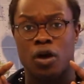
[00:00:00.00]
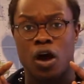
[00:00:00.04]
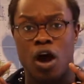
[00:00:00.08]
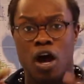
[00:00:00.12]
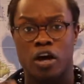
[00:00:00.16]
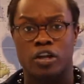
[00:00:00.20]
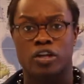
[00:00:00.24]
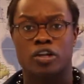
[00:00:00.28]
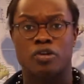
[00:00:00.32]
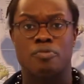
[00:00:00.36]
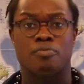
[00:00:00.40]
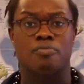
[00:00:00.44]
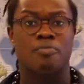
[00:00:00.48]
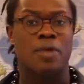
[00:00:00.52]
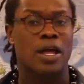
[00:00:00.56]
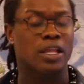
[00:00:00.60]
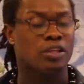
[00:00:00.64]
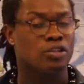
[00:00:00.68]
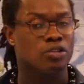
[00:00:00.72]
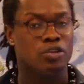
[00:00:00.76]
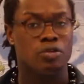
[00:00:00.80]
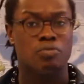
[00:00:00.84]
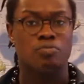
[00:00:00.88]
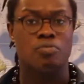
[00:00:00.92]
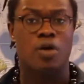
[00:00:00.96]
other
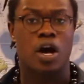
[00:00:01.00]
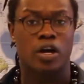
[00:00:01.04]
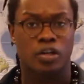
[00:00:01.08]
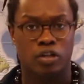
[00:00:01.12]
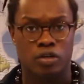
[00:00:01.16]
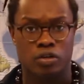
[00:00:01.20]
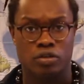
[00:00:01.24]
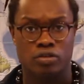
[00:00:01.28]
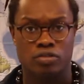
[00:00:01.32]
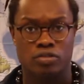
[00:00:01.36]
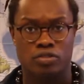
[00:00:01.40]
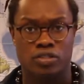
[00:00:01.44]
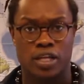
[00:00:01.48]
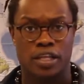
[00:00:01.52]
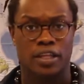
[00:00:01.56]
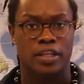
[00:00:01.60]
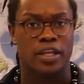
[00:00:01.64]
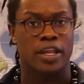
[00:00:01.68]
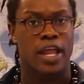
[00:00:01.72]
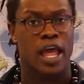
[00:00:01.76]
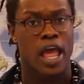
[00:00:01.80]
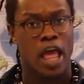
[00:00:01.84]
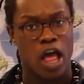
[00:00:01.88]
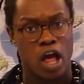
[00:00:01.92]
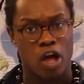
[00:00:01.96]
mental models that can
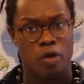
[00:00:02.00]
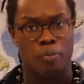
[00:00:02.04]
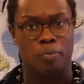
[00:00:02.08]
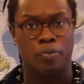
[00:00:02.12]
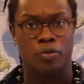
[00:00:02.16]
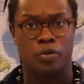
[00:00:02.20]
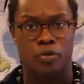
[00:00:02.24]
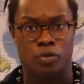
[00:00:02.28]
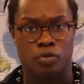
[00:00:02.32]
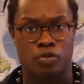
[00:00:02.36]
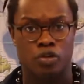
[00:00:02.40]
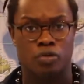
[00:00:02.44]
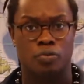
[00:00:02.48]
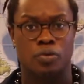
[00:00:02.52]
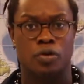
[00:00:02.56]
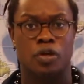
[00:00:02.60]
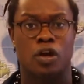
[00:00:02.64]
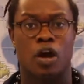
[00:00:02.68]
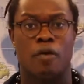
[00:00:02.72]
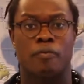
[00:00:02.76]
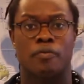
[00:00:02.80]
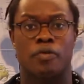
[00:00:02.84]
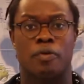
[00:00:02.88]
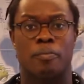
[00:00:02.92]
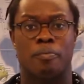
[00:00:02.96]
help you to
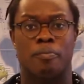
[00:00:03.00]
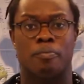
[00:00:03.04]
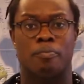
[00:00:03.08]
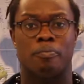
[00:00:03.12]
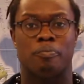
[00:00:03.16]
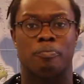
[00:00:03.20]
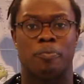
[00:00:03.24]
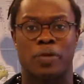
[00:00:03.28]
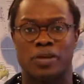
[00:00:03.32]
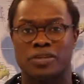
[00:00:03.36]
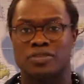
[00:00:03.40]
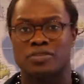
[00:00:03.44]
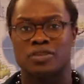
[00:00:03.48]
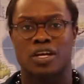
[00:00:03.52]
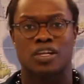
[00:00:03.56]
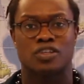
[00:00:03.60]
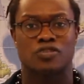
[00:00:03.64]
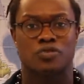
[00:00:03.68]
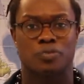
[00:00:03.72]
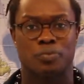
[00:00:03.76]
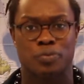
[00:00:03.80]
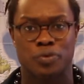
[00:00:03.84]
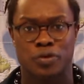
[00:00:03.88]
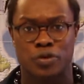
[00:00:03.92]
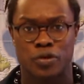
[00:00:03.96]
become the best
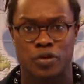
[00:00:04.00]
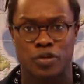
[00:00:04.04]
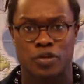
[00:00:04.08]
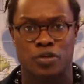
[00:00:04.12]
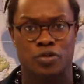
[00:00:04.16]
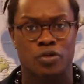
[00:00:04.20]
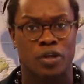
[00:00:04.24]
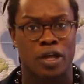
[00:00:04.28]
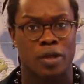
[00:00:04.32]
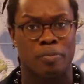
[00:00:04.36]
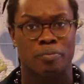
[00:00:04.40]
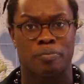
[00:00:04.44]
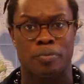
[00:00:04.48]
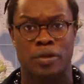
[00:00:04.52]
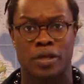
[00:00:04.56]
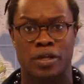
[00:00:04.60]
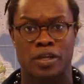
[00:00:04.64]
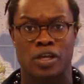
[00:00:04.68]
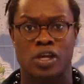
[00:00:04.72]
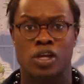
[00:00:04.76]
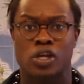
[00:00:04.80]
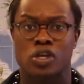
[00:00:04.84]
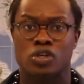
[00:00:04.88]
entrepreneur you can be